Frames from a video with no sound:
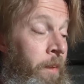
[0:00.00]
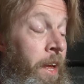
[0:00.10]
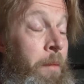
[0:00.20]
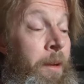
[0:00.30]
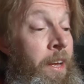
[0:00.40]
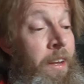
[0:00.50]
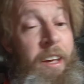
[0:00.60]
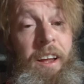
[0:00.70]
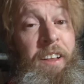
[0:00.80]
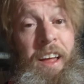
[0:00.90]
Hey man, you
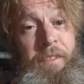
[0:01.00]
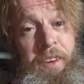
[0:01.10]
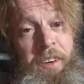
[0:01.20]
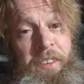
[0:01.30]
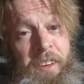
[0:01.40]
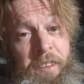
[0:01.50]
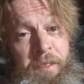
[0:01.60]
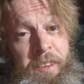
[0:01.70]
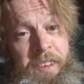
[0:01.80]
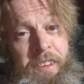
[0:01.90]
gotta laugh at yourself
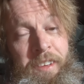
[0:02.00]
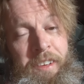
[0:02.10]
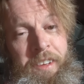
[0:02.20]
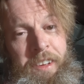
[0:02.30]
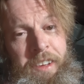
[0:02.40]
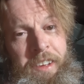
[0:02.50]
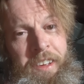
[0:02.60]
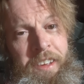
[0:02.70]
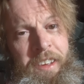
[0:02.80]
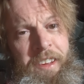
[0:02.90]

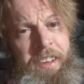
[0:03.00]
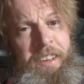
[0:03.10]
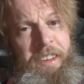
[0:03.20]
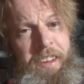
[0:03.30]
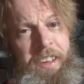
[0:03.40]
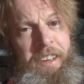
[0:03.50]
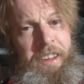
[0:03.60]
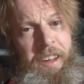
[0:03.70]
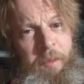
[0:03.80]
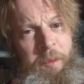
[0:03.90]
it,
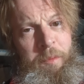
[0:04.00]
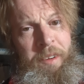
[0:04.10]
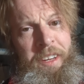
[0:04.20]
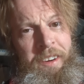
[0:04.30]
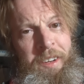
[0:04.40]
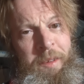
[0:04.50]
it helps bring your